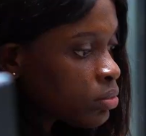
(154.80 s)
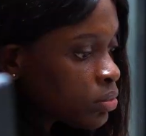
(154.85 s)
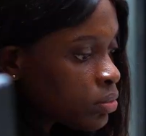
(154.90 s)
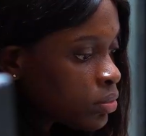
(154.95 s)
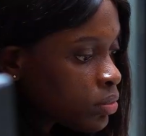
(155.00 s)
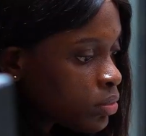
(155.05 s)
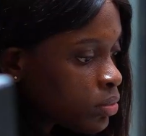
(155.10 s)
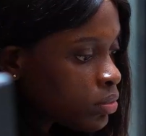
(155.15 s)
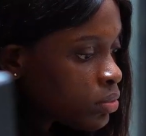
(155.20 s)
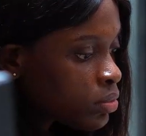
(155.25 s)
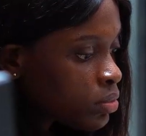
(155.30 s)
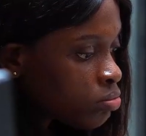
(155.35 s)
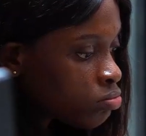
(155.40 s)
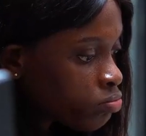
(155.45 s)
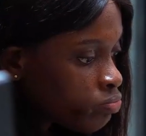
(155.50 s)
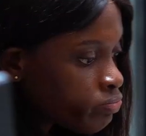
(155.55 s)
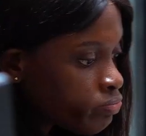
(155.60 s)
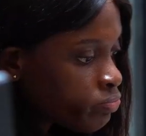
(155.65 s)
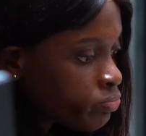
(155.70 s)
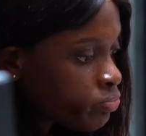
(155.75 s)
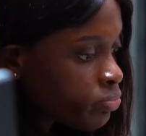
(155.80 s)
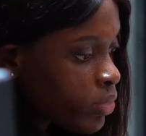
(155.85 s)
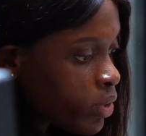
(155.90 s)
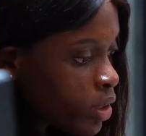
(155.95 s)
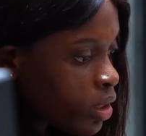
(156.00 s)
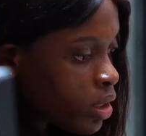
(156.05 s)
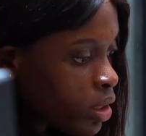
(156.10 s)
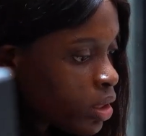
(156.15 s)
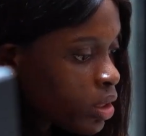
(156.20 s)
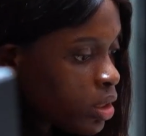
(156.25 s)
I want to work with
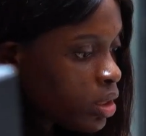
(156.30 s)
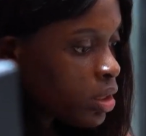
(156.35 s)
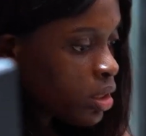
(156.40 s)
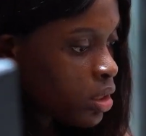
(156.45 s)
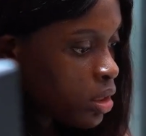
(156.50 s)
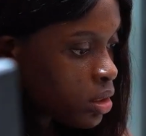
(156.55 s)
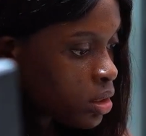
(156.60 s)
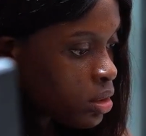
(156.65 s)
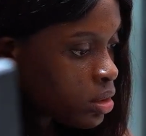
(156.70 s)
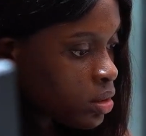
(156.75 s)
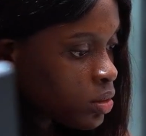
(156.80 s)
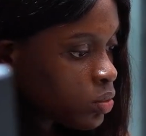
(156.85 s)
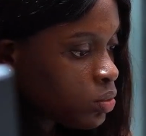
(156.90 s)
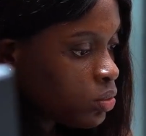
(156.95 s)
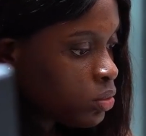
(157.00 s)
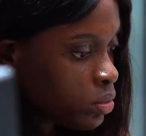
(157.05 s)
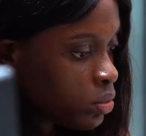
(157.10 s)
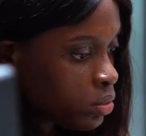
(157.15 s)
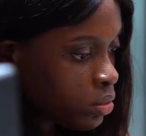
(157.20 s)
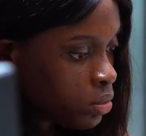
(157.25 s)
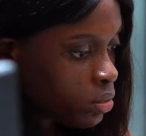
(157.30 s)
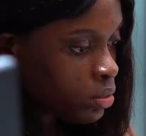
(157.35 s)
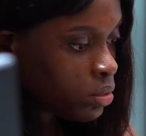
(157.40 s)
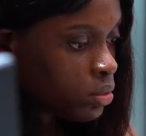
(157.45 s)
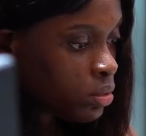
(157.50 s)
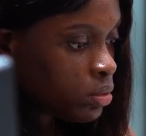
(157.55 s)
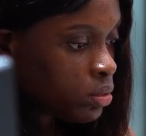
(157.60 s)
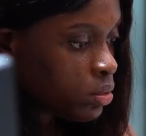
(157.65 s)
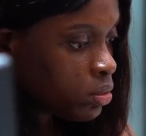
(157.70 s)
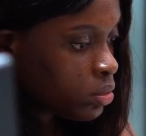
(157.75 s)
so much data and
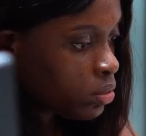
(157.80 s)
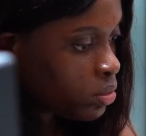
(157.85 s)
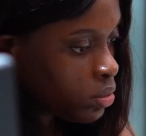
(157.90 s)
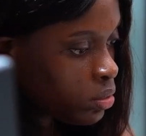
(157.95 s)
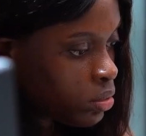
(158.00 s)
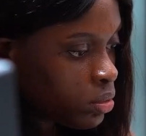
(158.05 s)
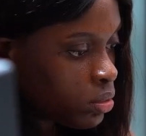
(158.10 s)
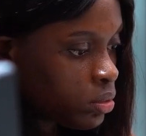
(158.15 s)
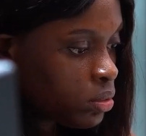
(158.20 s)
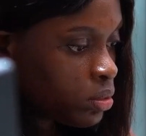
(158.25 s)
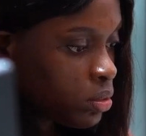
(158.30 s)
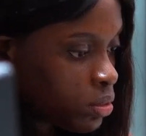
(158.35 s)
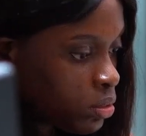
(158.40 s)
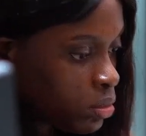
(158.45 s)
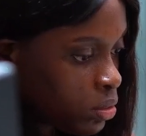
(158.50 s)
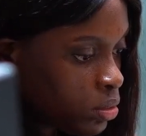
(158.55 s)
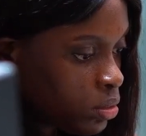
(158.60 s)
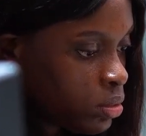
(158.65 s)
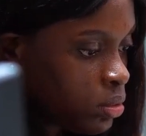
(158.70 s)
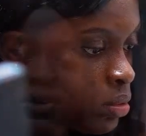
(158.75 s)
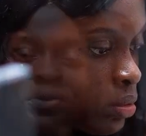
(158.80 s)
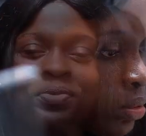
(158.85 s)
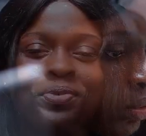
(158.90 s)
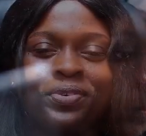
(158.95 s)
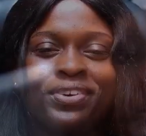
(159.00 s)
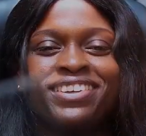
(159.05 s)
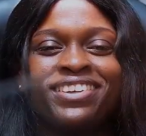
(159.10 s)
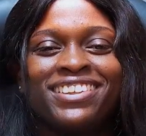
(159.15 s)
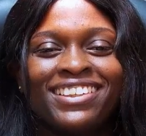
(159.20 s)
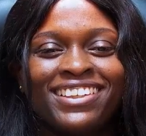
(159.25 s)
I just have to pick
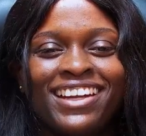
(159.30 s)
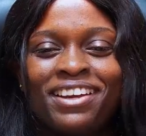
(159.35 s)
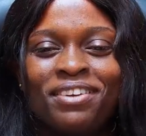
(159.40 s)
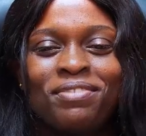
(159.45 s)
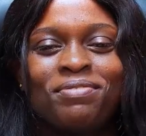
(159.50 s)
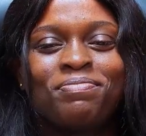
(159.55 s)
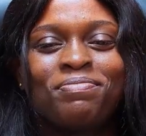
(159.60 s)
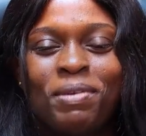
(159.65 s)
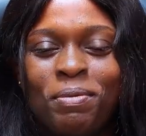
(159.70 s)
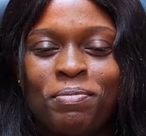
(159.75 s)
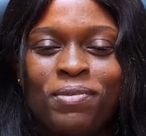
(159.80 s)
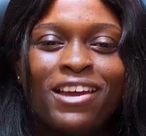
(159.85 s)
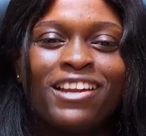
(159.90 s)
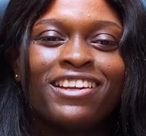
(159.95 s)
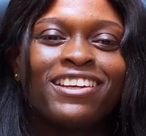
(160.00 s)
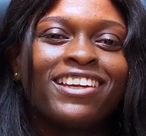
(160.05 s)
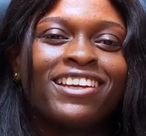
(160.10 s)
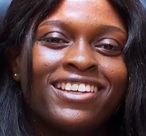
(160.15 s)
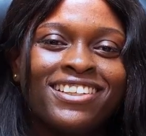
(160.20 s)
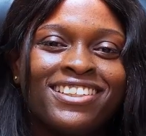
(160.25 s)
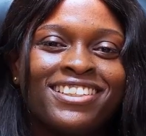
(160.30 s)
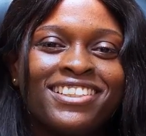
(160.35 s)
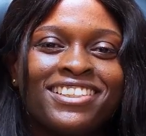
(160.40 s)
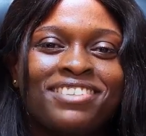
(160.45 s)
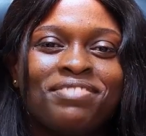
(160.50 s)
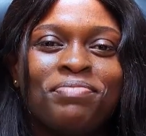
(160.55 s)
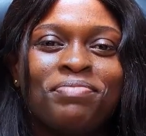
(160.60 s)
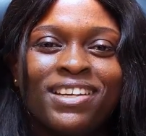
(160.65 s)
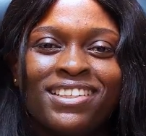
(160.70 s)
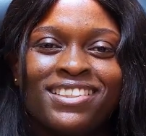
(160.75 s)
one, like a niche
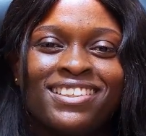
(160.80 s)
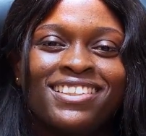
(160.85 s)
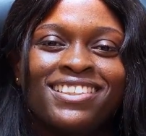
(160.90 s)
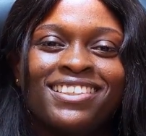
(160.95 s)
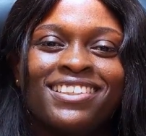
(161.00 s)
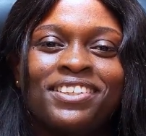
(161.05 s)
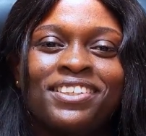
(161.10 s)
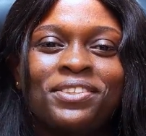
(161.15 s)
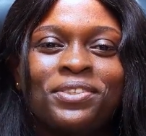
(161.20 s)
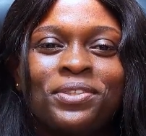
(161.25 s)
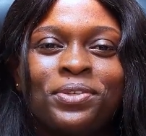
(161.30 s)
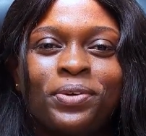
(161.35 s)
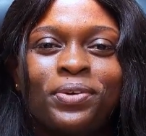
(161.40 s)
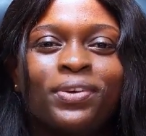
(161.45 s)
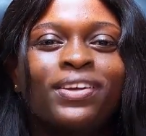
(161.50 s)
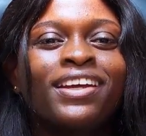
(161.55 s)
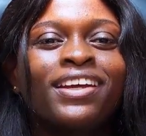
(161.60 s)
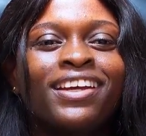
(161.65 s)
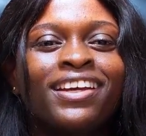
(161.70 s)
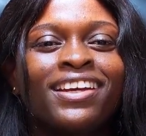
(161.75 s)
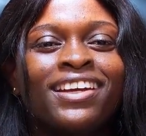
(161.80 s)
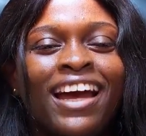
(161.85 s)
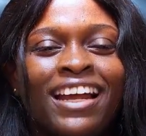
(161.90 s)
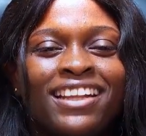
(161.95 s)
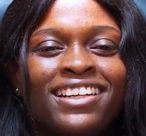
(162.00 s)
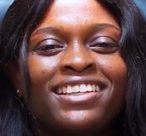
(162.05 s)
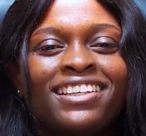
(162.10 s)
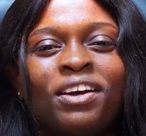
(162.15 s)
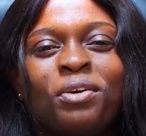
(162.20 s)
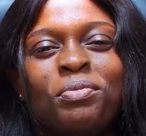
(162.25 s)
basically. So I
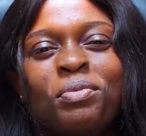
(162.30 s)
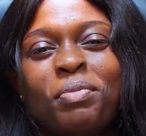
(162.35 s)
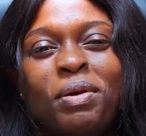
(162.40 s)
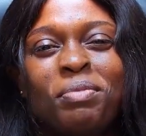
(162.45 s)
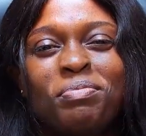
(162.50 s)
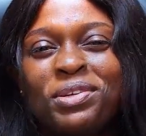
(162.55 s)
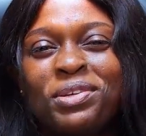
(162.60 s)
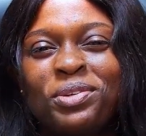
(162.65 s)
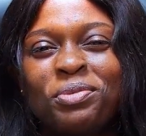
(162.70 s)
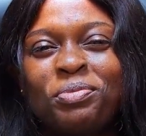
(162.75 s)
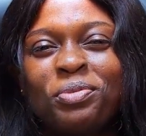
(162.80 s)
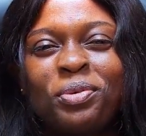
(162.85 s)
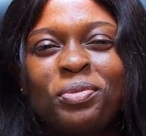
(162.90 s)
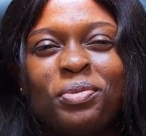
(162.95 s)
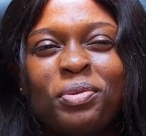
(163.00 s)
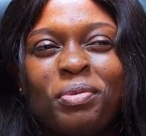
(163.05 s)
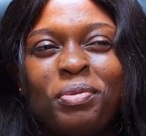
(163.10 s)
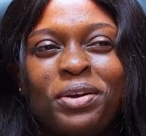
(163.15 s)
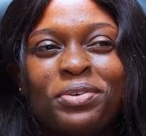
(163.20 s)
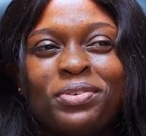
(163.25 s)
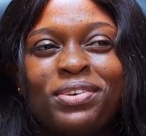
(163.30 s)
think that would be my major problem.